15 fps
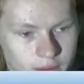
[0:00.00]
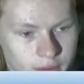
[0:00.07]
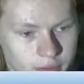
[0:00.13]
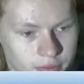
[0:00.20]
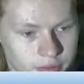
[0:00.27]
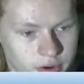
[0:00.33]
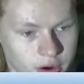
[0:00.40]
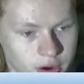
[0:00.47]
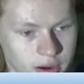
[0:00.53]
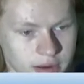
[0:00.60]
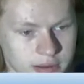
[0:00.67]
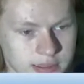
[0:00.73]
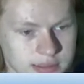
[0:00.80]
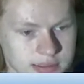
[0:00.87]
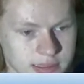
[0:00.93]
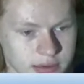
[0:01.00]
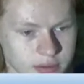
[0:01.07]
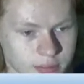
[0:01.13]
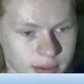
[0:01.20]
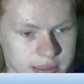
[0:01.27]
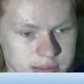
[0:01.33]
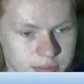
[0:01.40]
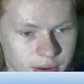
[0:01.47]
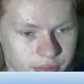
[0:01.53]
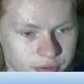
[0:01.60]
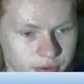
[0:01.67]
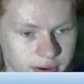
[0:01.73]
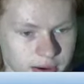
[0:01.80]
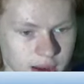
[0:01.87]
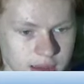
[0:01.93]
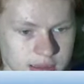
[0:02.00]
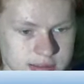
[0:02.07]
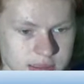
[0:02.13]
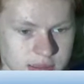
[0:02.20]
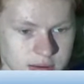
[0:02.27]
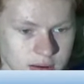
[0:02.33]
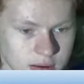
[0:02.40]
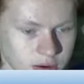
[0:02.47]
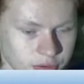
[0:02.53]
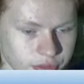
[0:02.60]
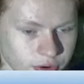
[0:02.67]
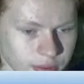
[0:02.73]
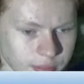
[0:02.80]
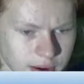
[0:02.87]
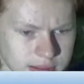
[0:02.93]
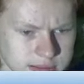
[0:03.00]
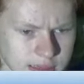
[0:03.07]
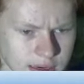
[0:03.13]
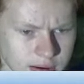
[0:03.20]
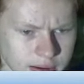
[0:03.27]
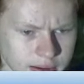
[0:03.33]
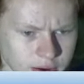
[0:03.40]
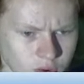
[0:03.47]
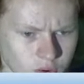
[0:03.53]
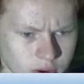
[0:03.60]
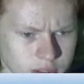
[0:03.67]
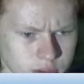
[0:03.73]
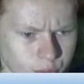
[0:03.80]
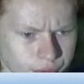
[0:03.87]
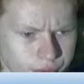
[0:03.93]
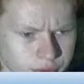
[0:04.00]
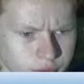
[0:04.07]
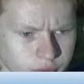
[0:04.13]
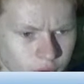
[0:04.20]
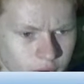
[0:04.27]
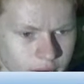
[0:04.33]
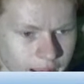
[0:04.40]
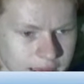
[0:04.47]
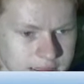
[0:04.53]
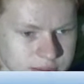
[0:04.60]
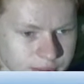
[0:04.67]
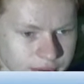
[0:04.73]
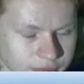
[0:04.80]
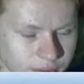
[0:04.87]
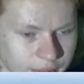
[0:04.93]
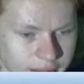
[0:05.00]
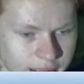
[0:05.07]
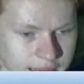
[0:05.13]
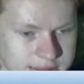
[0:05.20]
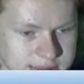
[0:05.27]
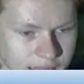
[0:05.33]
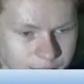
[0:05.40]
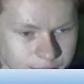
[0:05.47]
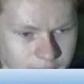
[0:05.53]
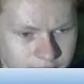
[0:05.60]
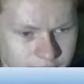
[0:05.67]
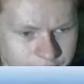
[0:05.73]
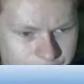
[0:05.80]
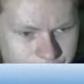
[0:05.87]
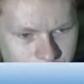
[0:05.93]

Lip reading: The current intensity remains about 30 knots or 30 miles an hour in accordance with its warning estimate from the SAB.